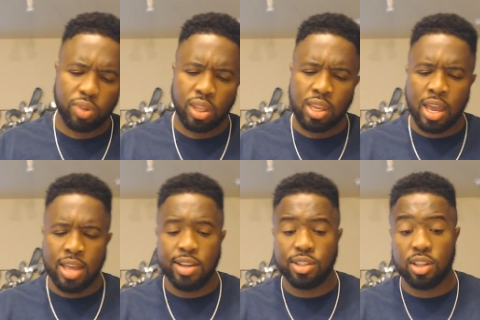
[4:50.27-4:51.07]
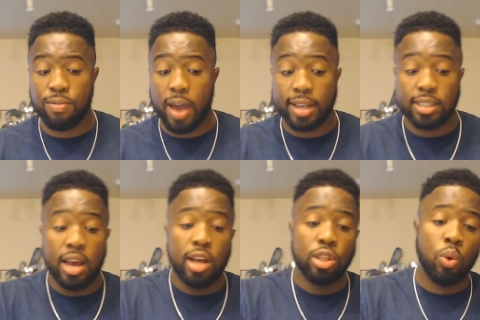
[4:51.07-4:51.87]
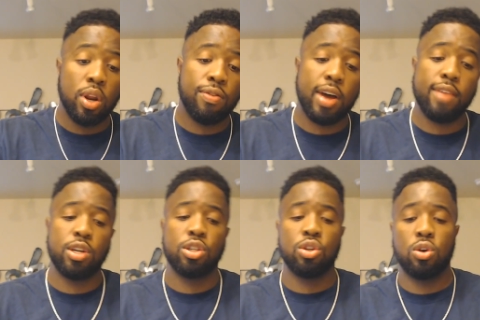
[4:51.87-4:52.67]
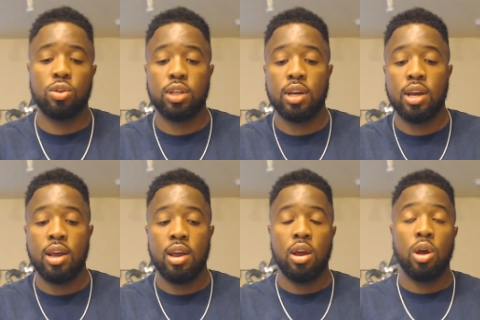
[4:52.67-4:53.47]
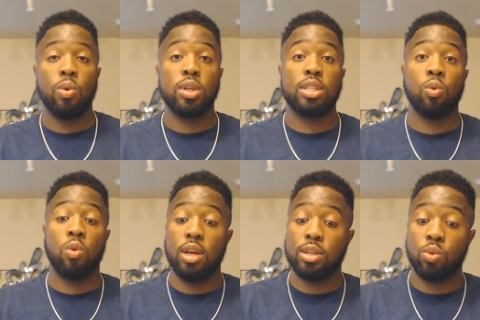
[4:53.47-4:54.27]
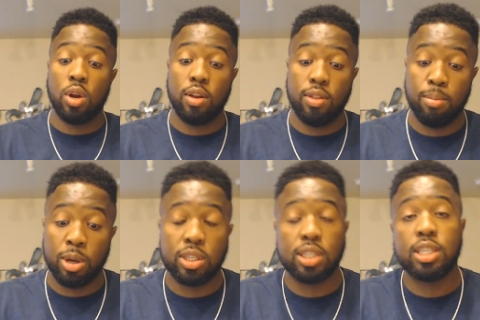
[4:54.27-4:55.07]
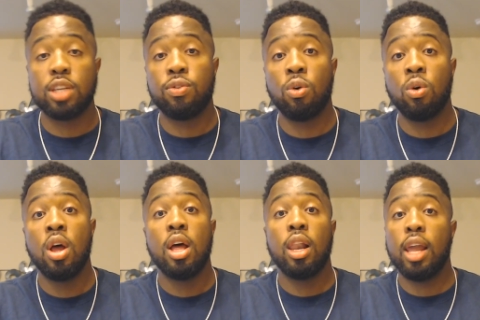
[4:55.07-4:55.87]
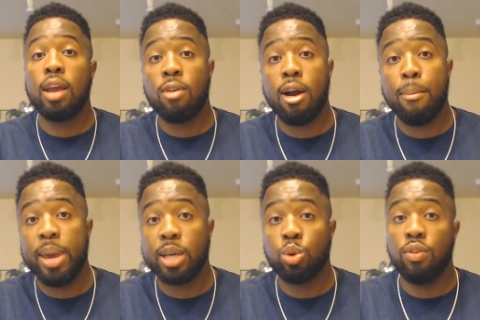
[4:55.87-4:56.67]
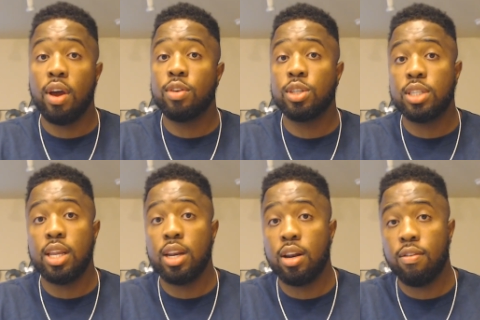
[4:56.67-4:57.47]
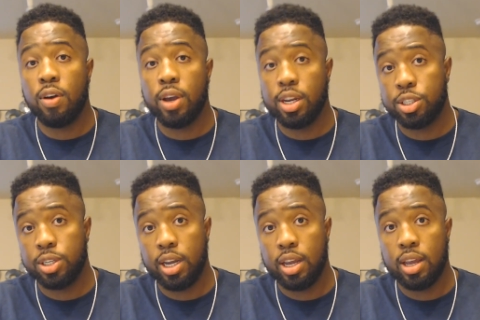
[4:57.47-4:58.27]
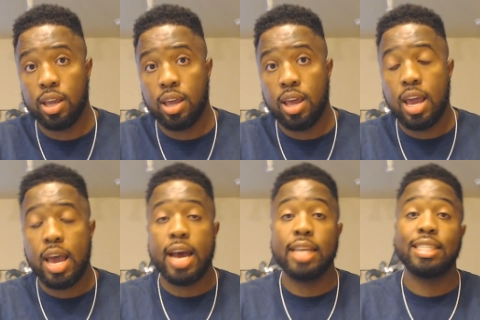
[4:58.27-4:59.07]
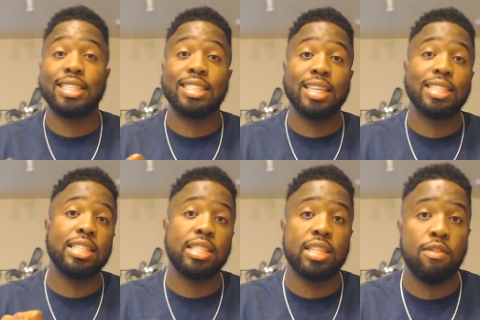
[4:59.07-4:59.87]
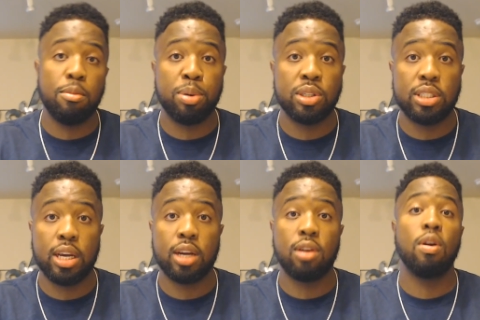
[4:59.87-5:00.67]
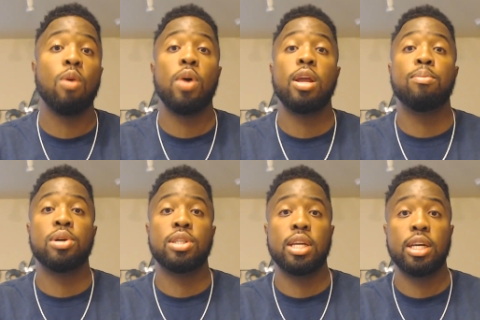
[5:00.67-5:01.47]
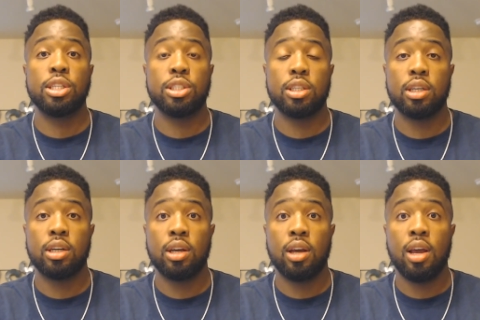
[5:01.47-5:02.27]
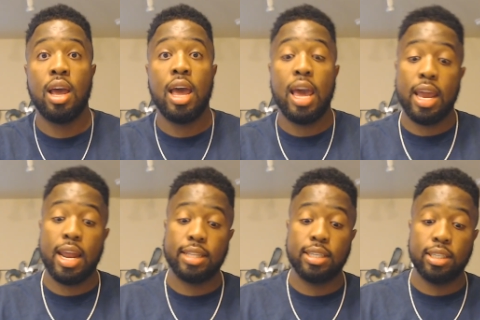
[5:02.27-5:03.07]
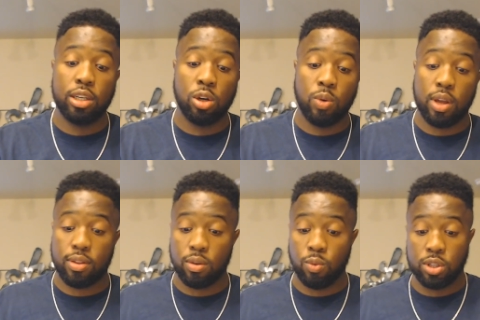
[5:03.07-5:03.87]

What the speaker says: and these are the facts, 25 years old, is one of the most successful late-round picks we've ever seen in NFL history, has a 67% career winning percentage and had to deal with, we talk